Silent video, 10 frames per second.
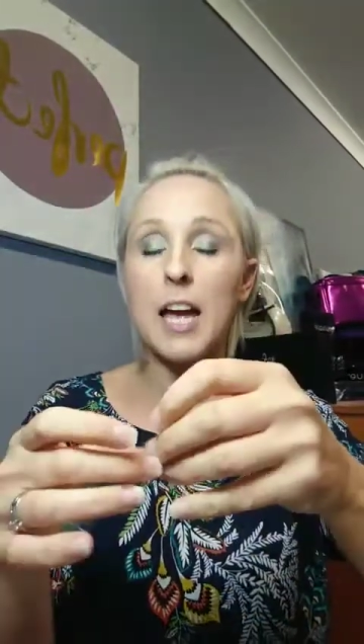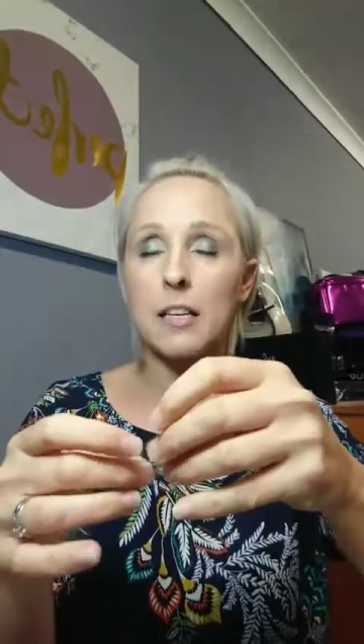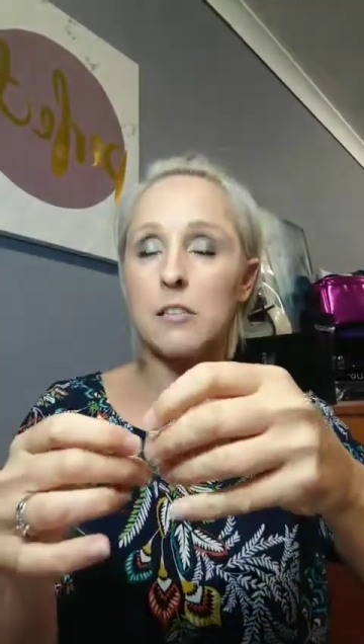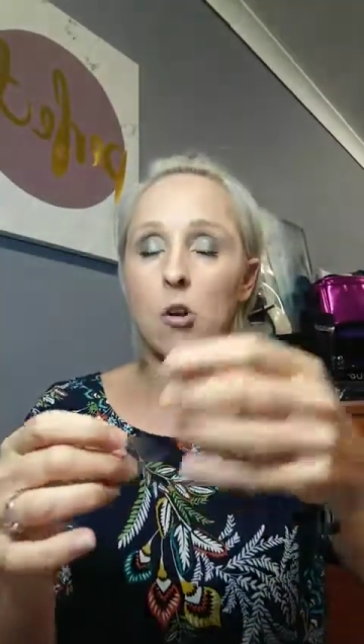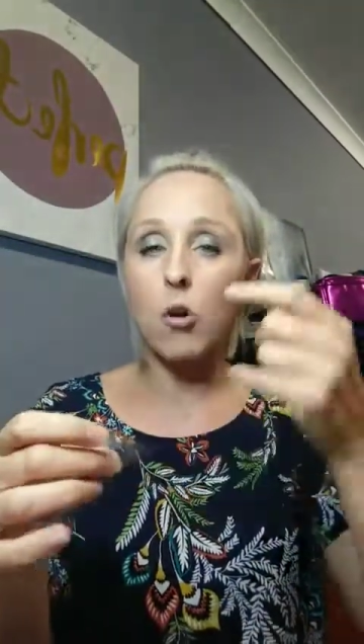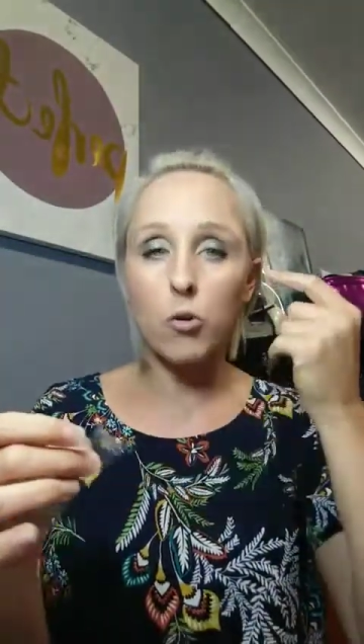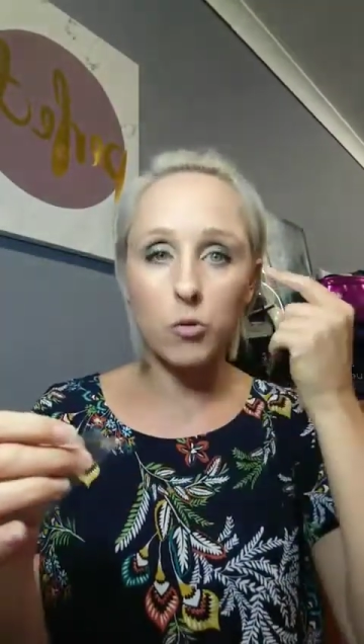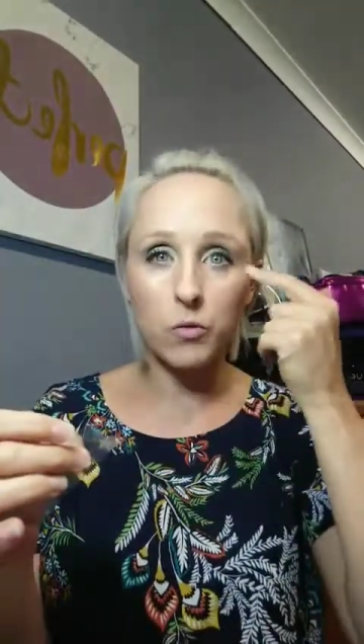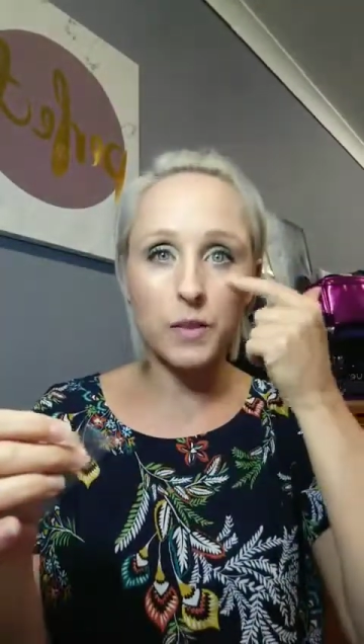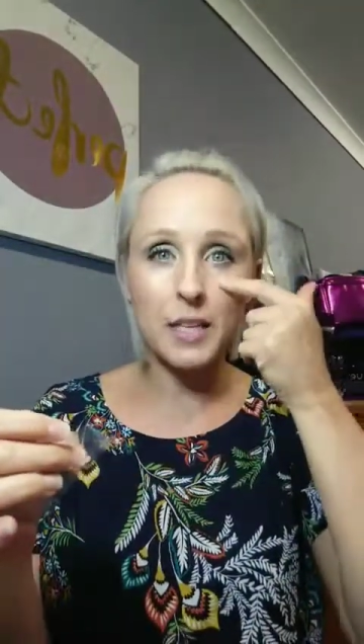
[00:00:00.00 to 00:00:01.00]
It's not
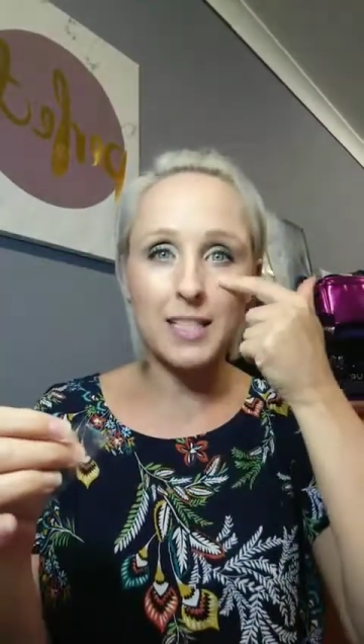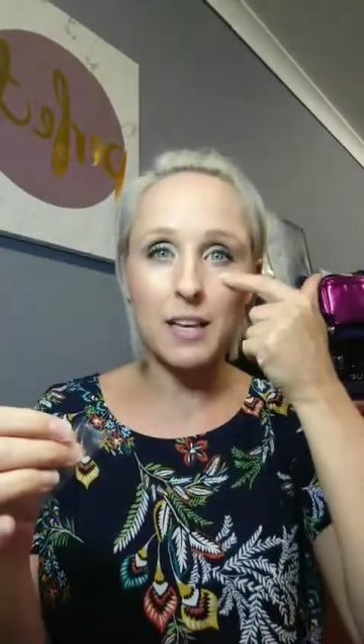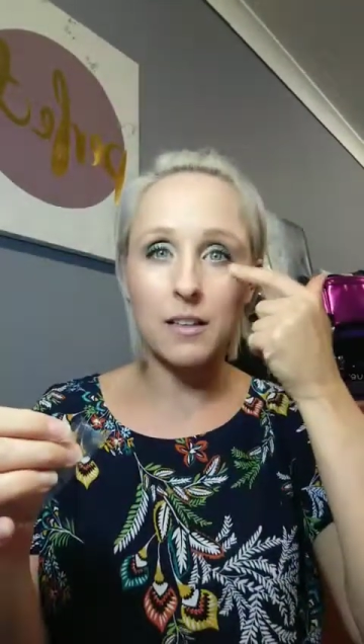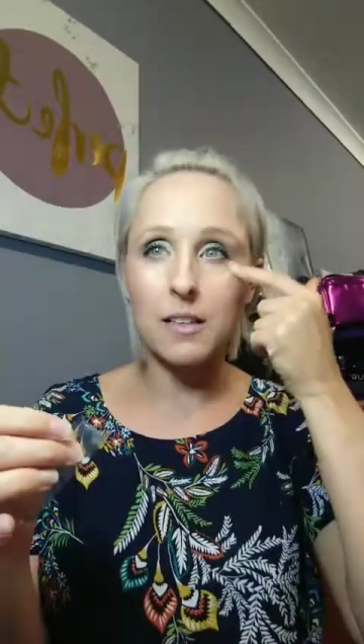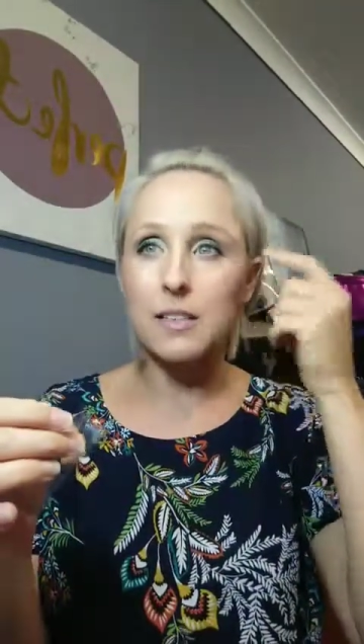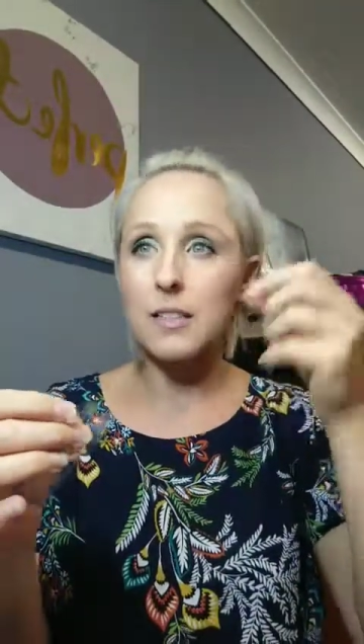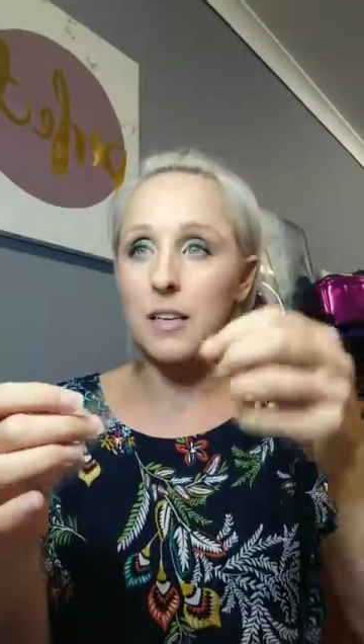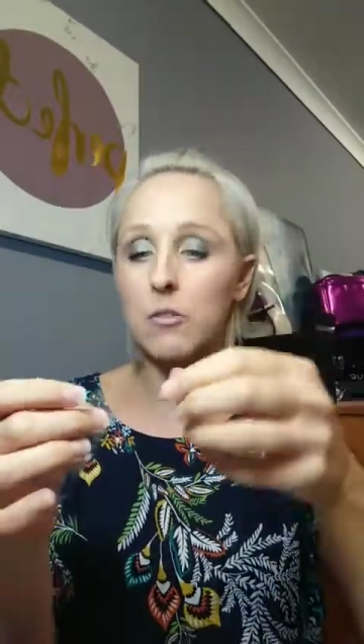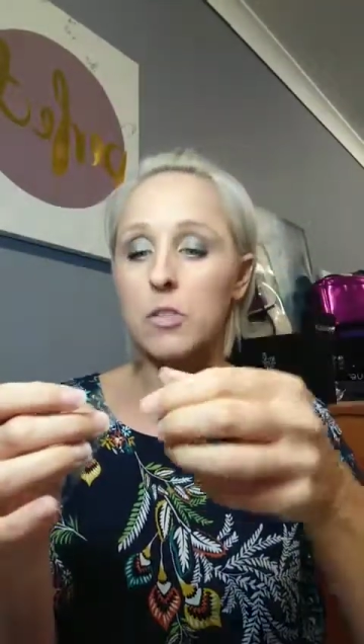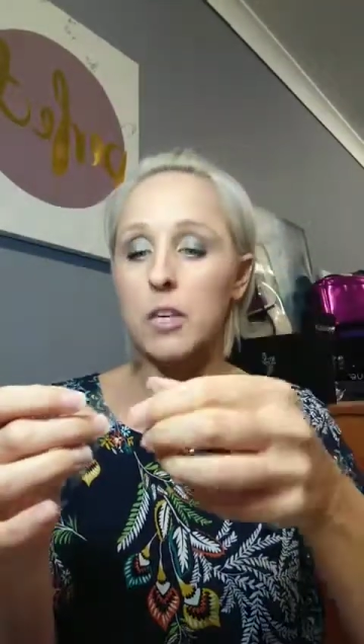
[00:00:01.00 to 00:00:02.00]
good for that delicate
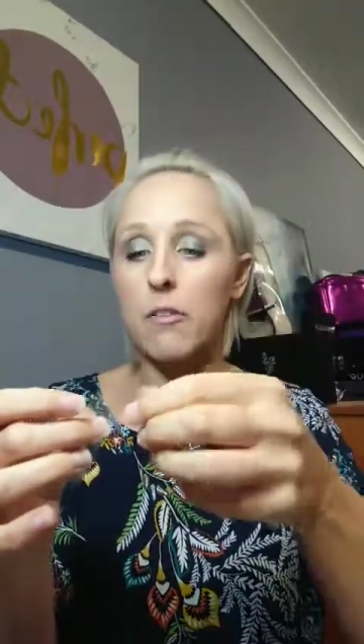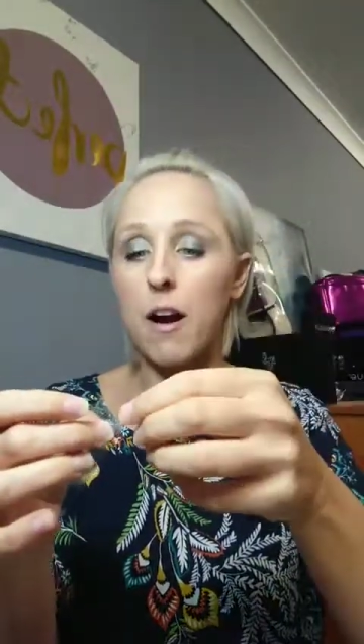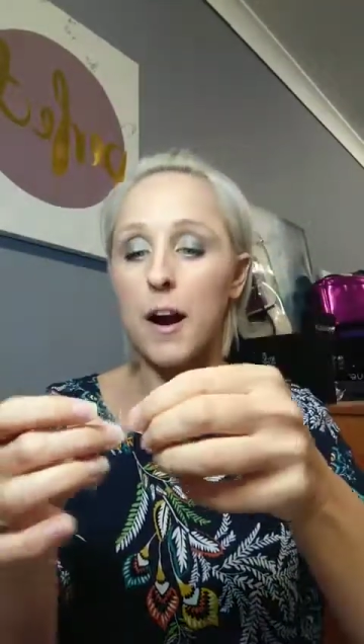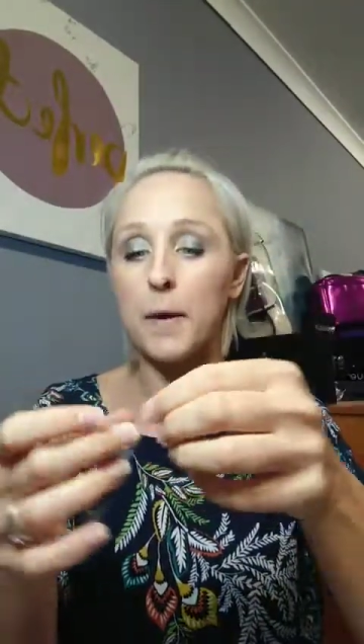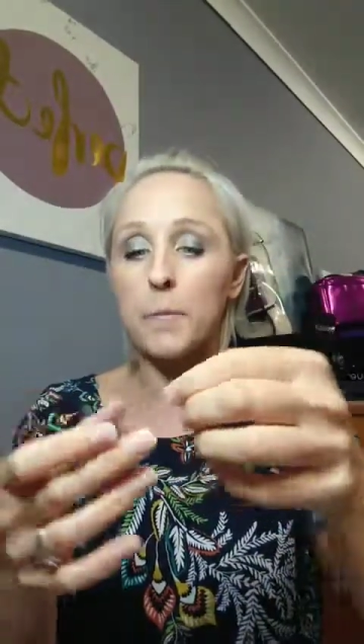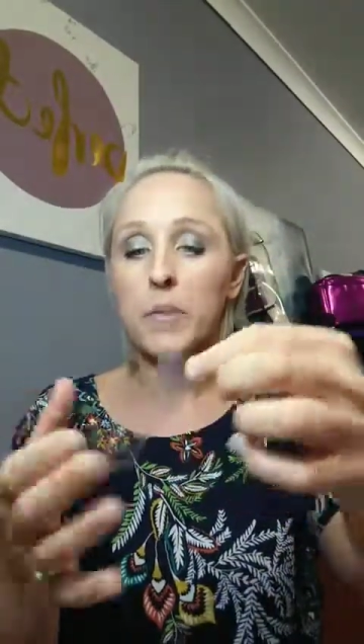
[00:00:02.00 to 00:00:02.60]
skin under your eye.